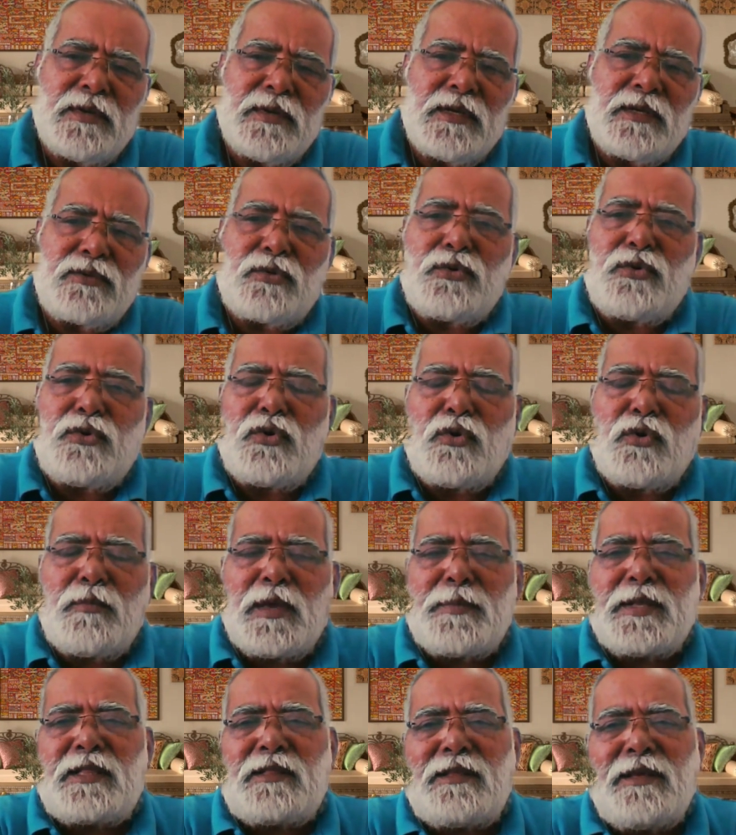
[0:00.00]
So you may
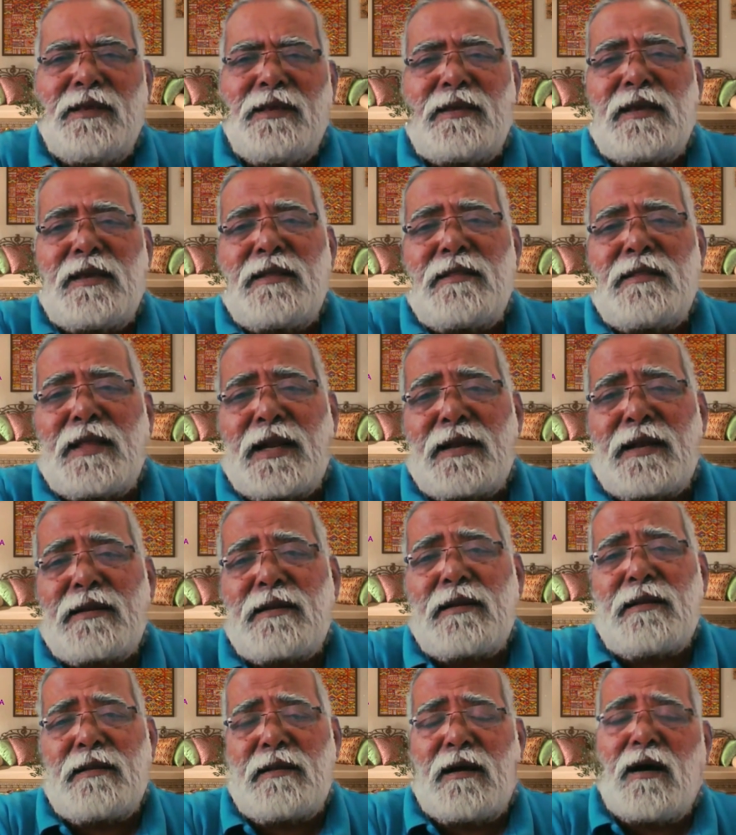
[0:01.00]
be thinking that,
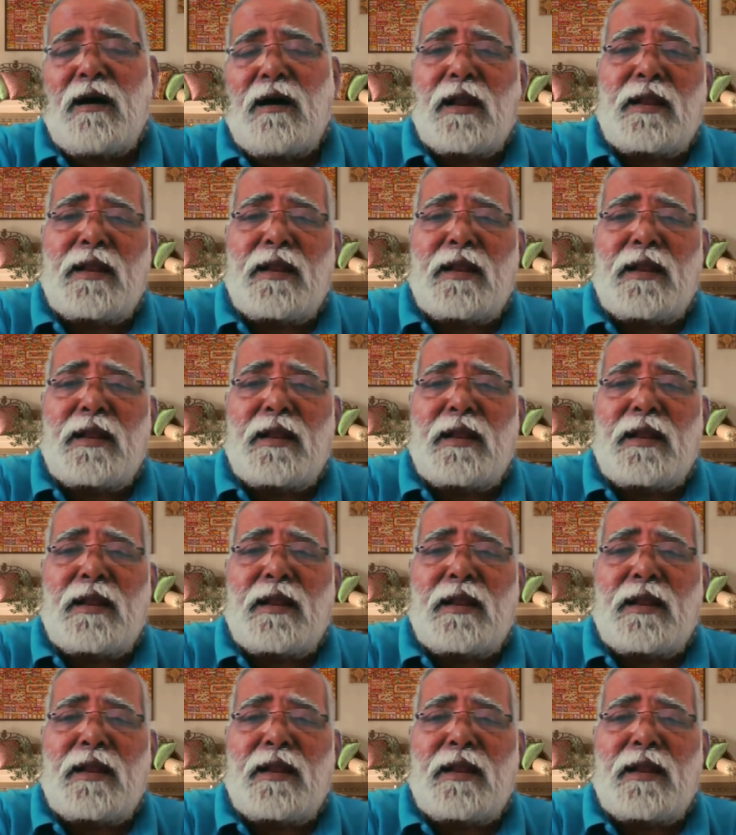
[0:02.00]
or